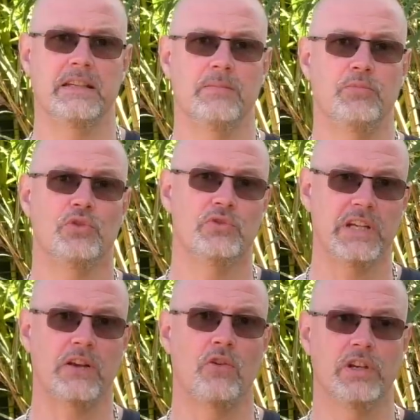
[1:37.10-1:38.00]
a
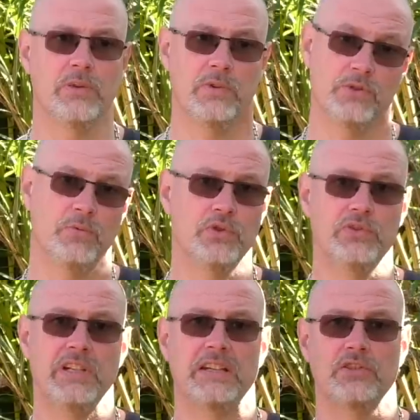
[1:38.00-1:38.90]
Bundutec awning which
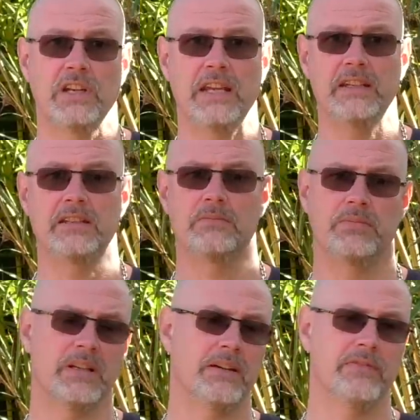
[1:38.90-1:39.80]
Bundutec donated,
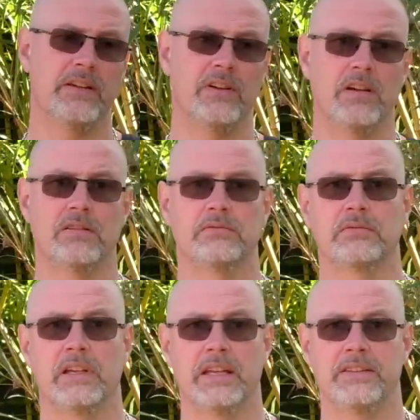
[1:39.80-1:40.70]
but I've never
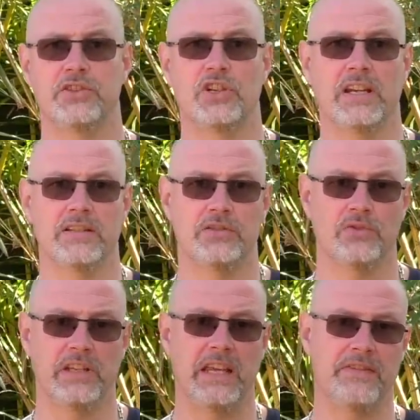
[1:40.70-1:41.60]
had the chance
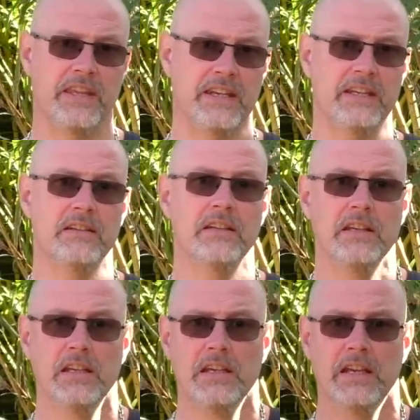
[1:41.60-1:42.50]
to get that in.
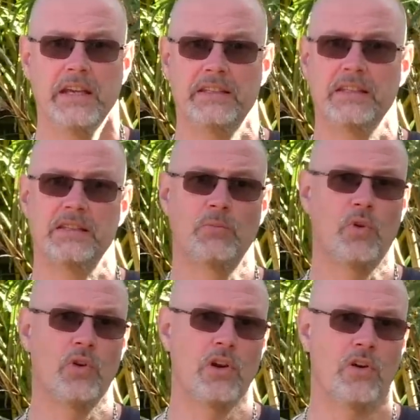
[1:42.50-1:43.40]
It's a
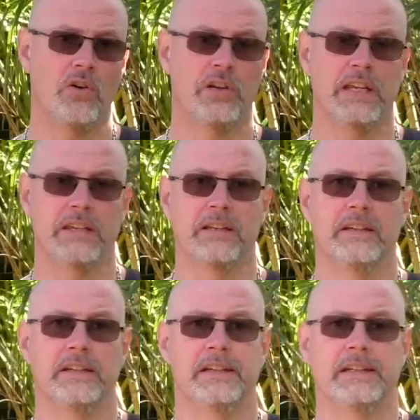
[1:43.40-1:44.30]
smaller awning
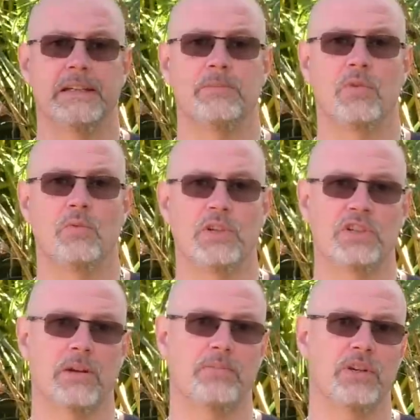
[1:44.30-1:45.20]

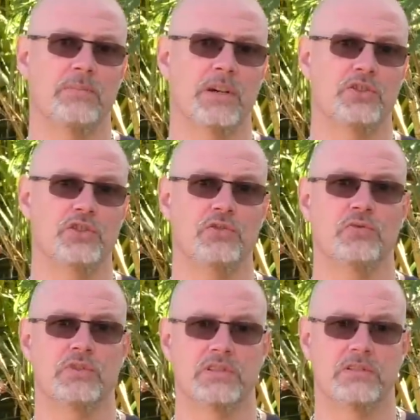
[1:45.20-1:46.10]
which I pretty much
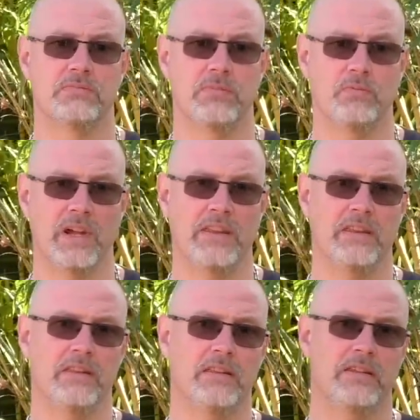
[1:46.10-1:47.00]
use
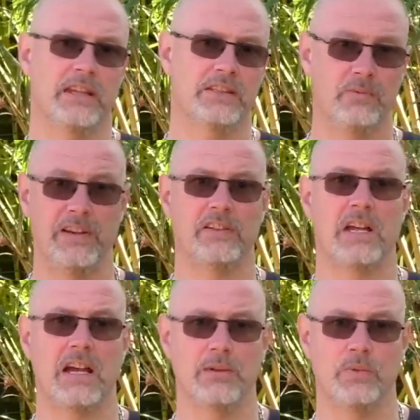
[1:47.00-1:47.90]
when there's very
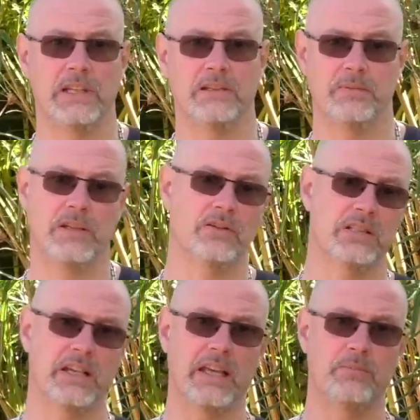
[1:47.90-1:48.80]
high wind,
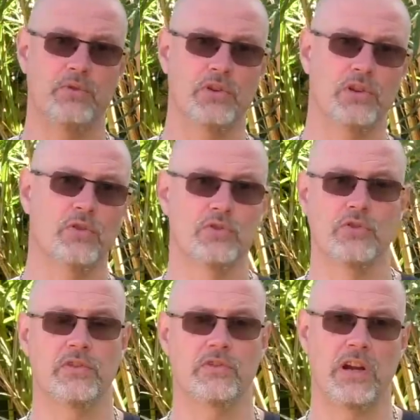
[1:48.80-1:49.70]
because I can put it low
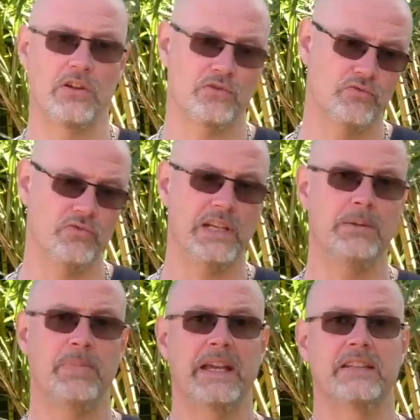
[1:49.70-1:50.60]
to the ground,
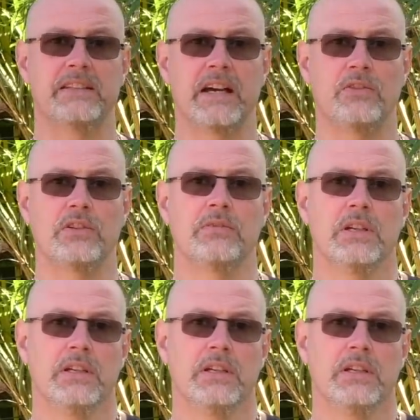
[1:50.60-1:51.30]
really pack it down,